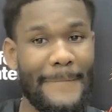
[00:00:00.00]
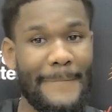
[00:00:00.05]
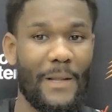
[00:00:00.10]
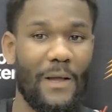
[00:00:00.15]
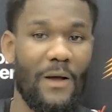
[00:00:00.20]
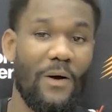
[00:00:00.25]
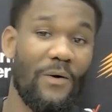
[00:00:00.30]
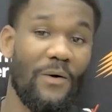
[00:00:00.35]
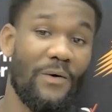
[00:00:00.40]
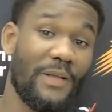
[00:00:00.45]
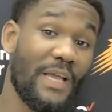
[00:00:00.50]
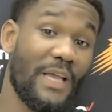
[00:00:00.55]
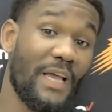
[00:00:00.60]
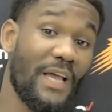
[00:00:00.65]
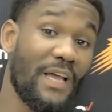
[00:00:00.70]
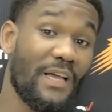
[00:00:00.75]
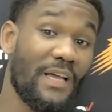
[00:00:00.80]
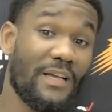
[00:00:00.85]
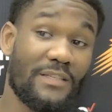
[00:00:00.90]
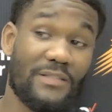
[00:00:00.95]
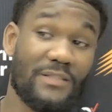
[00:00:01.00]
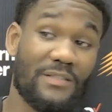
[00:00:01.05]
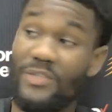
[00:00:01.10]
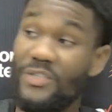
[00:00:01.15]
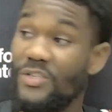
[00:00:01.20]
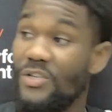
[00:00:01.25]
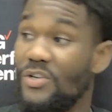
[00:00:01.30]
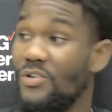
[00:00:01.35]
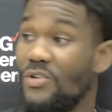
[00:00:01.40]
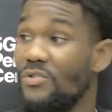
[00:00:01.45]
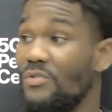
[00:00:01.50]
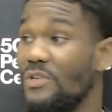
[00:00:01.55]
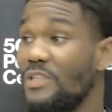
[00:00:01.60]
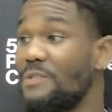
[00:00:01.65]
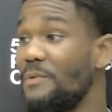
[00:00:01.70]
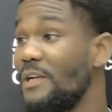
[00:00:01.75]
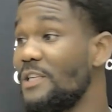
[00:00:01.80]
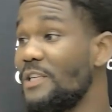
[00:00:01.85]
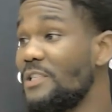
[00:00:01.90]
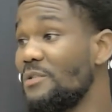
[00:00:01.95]
Oh, yes, we do,
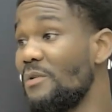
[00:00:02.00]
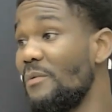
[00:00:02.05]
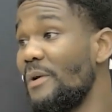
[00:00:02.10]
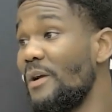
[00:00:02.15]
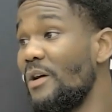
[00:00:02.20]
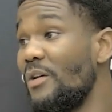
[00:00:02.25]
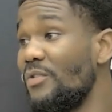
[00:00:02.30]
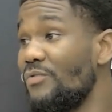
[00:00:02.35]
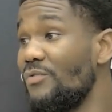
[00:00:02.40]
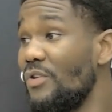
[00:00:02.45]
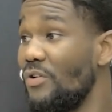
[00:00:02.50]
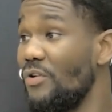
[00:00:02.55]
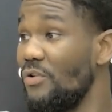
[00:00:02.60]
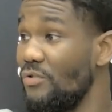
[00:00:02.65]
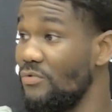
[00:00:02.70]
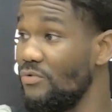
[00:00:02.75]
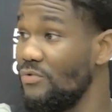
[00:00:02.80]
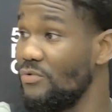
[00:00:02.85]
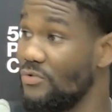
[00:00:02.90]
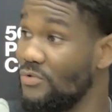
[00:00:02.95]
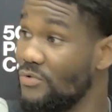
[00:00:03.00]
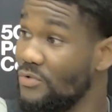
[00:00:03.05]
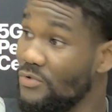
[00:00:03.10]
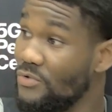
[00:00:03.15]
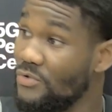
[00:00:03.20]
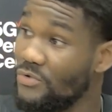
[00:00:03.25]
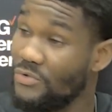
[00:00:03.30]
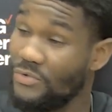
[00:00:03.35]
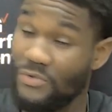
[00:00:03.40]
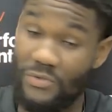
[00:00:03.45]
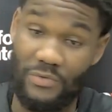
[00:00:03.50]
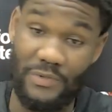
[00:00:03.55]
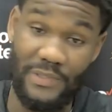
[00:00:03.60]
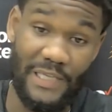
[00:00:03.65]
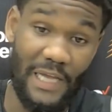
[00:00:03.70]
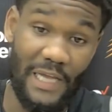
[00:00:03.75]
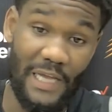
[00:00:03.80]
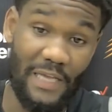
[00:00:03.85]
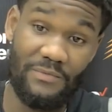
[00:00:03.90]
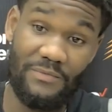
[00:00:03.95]
especially when we're on the road. We
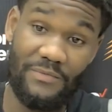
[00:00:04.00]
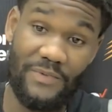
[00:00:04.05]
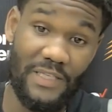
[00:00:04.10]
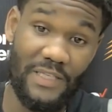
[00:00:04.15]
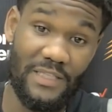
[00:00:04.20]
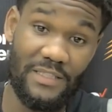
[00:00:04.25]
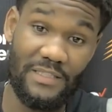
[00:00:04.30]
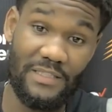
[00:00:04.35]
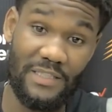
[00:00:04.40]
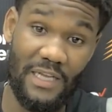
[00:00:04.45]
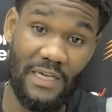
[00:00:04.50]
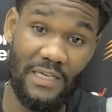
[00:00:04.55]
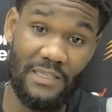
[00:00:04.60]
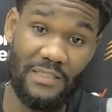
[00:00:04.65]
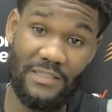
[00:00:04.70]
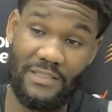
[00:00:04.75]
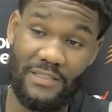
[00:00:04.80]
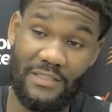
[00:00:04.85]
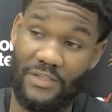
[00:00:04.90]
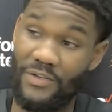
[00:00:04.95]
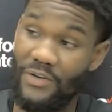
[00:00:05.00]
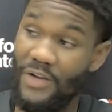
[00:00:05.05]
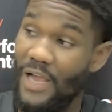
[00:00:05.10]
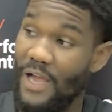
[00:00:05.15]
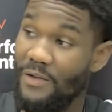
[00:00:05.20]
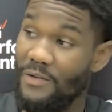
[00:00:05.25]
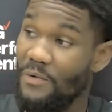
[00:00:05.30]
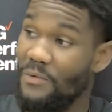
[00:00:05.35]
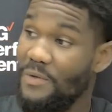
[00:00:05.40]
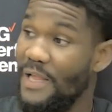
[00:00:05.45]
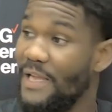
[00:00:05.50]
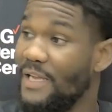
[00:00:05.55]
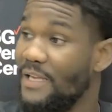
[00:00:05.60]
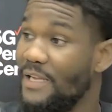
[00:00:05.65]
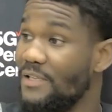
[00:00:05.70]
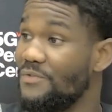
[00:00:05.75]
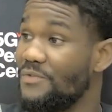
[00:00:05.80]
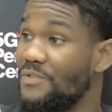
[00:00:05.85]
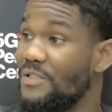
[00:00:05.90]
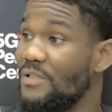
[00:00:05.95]
got some villains now. The crowd don't like
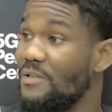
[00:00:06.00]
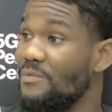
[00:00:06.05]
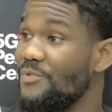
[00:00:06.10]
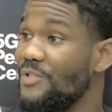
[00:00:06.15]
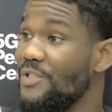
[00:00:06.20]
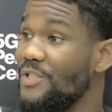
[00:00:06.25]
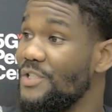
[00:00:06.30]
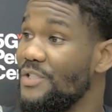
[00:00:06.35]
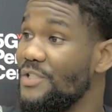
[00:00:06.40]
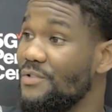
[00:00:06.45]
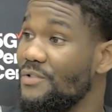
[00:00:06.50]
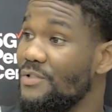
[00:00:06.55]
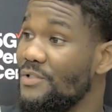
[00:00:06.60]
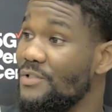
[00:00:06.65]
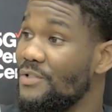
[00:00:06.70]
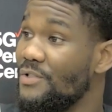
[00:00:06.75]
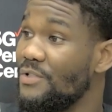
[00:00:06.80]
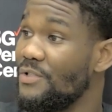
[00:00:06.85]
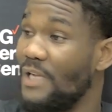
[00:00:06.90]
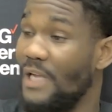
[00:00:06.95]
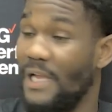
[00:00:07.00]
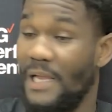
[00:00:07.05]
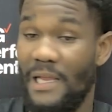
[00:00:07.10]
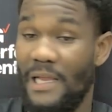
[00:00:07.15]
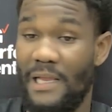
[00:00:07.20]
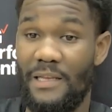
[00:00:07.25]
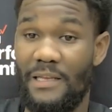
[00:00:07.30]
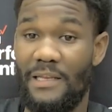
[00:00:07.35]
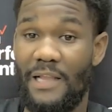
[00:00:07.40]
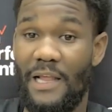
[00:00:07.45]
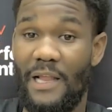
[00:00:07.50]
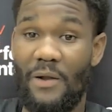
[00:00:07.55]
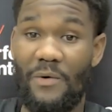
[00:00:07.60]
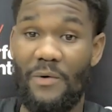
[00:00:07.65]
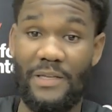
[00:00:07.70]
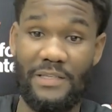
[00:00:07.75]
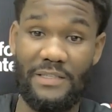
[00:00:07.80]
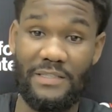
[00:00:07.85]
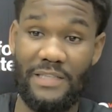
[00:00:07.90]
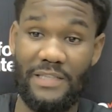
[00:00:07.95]
us for some reason. And they don't
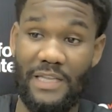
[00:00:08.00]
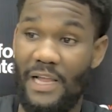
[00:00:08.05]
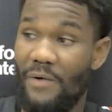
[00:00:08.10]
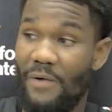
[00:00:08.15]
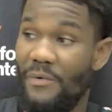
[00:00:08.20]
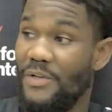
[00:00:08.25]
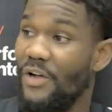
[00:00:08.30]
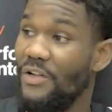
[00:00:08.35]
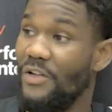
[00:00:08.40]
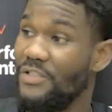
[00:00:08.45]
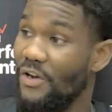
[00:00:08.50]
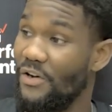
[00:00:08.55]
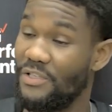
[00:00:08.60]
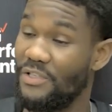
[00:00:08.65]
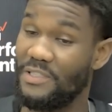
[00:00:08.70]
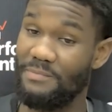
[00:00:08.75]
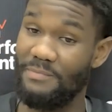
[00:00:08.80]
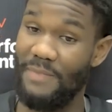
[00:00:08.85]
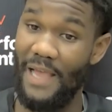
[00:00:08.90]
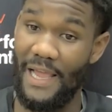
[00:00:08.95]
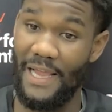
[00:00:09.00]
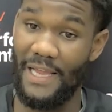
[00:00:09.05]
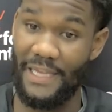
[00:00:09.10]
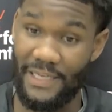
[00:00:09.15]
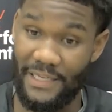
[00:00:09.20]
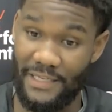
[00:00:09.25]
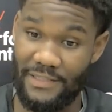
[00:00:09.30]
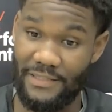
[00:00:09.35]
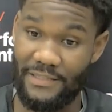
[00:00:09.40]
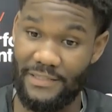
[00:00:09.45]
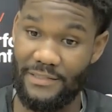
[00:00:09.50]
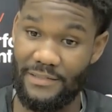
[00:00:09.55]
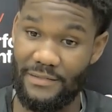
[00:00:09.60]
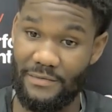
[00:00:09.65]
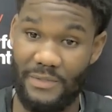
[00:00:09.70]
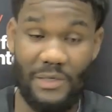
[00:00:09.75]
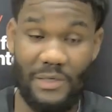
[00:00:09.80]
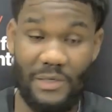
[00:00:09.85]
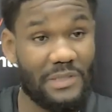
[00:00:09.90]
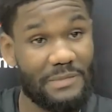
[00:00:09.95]
understand when y'all talk smack,
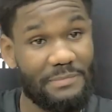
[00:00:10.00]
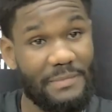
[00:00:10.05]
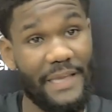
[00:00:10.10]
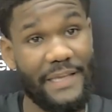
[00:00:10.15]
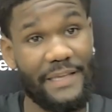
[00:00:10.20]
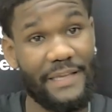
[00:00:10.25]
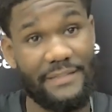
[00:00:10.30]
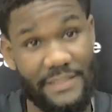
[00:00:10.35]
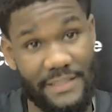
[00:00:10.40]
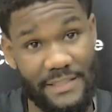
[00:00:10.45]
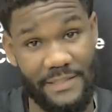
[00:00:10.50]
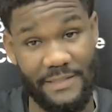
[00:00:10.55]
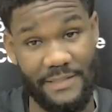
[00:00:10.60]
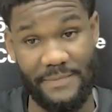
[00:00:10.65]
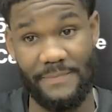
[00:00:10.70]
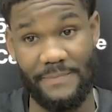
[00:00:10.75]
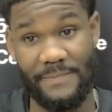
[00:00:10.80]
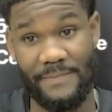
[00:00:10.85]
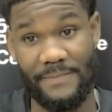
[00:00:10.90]
we're going to smack your team.